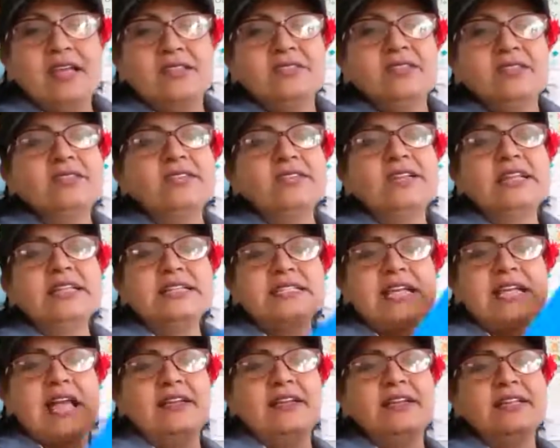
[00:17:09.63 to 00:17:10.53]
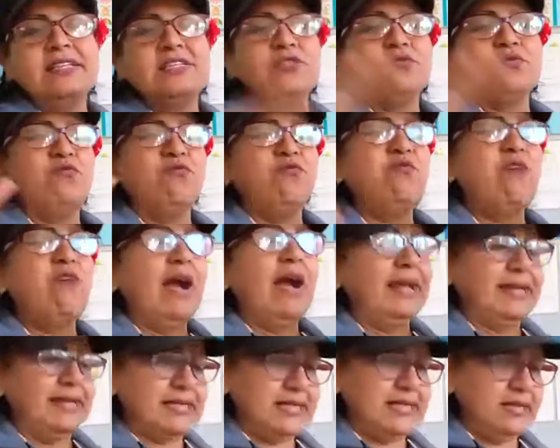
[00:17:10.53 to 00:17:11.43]
So today's color is
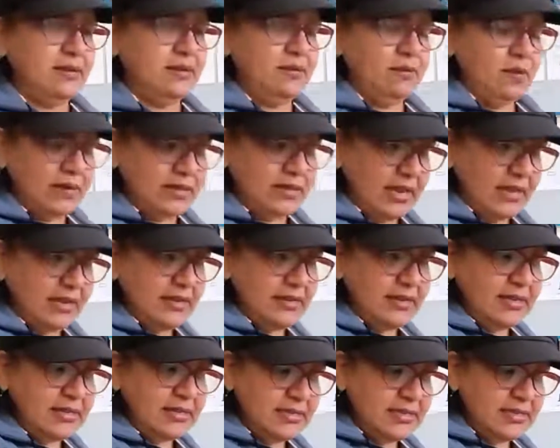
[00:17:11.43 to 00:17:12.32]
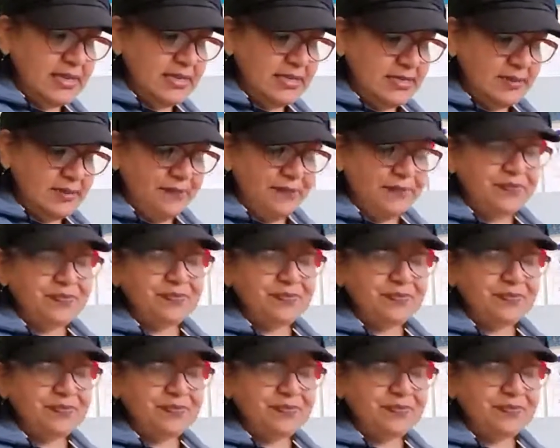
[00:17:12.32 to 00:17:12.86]
white. What color is it?